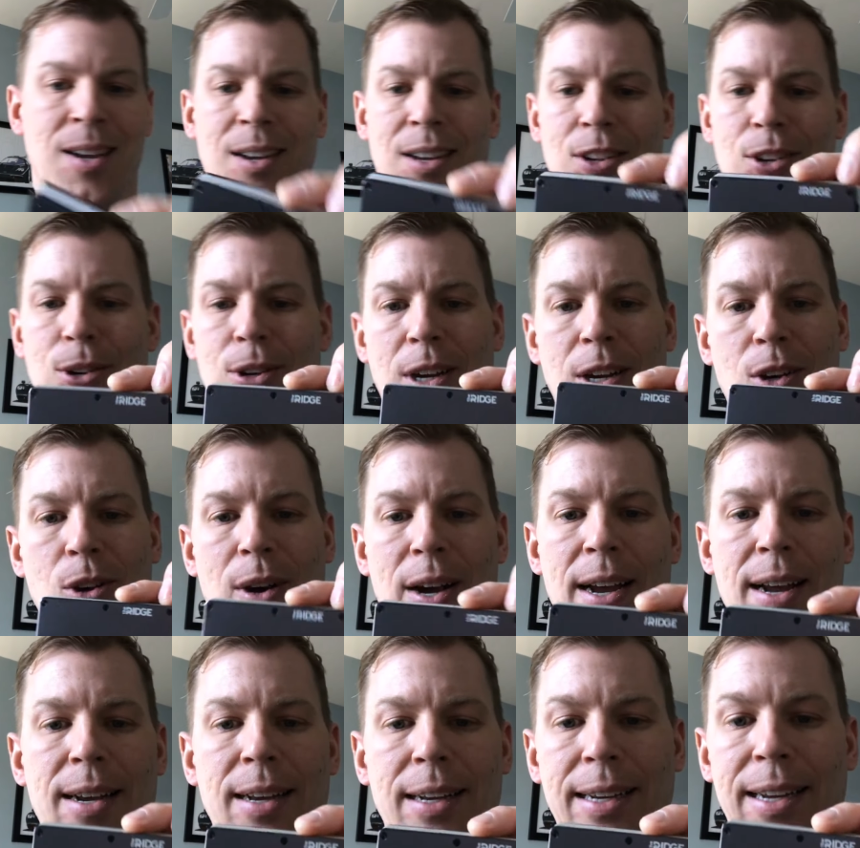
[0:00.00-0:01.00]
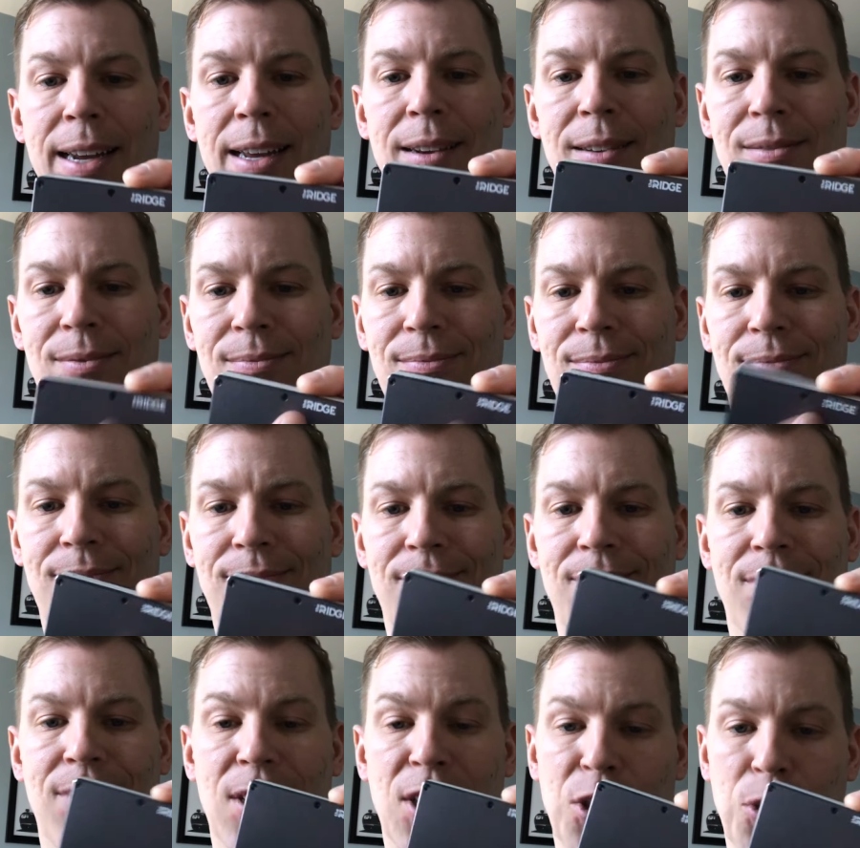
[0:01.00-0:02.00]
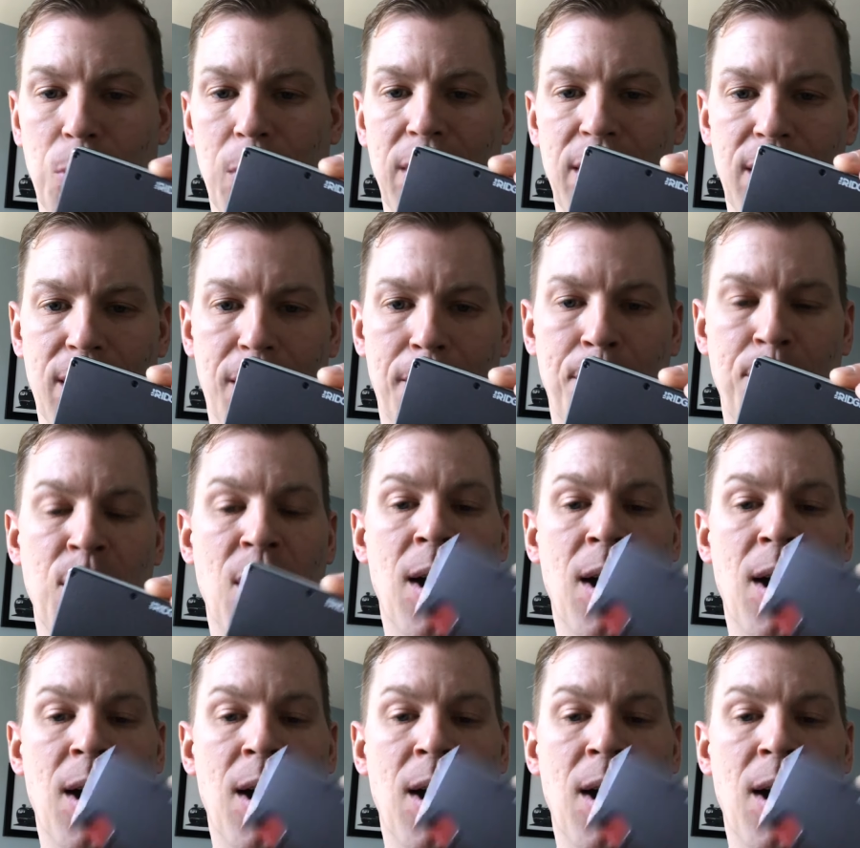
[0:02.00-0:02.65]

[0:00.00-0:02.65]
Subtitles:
you can go ahead and get this one here.